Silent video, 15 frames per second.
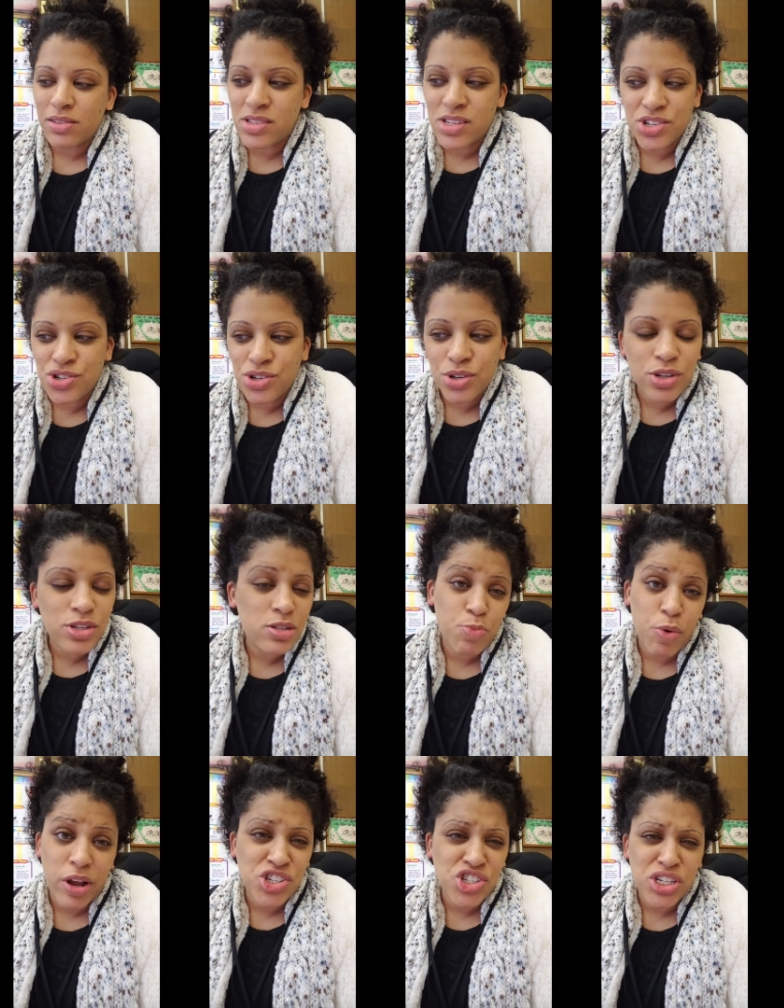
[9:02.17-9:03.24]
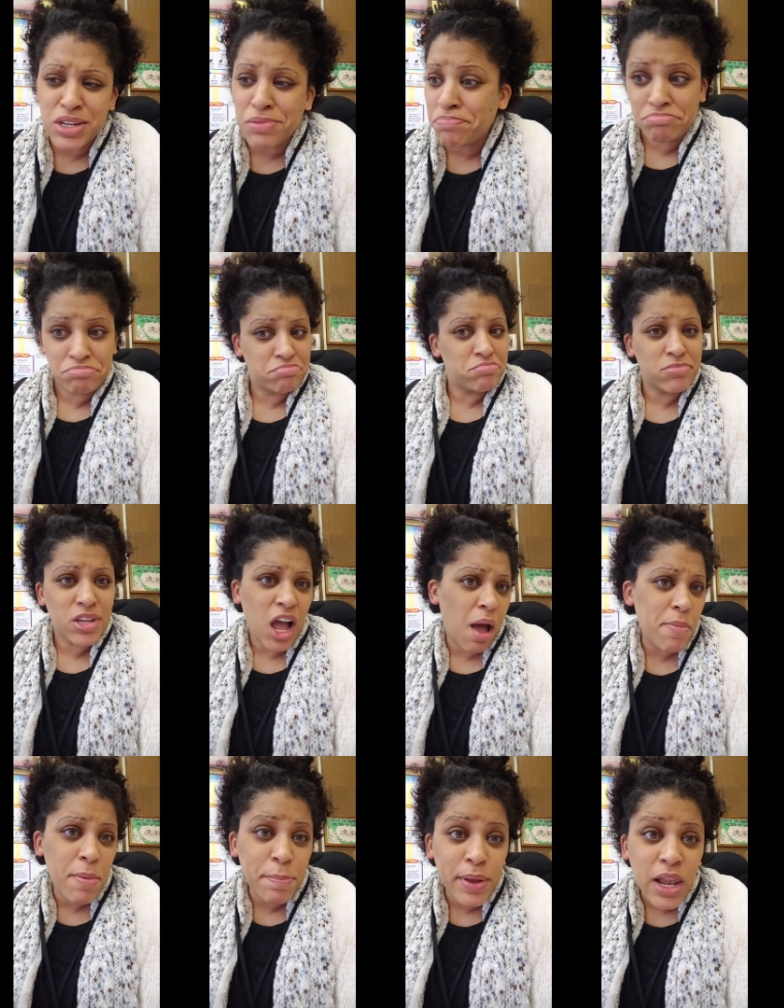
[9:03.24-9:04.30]
digital spreadsheet,
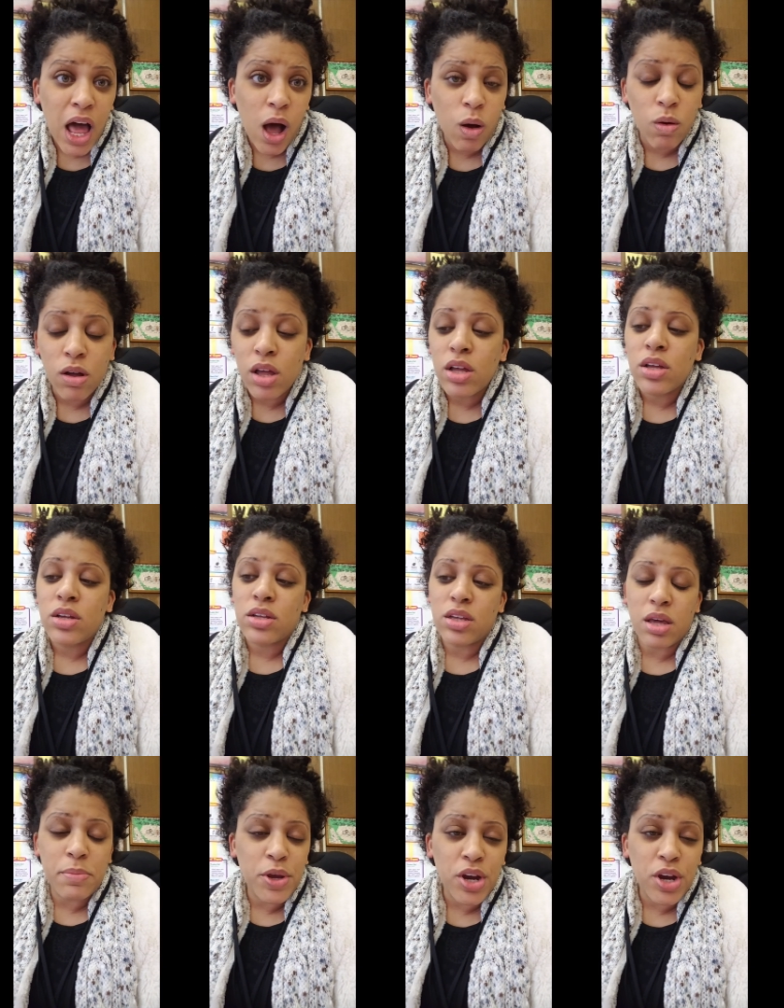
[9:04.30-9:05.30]
comment below. Give me your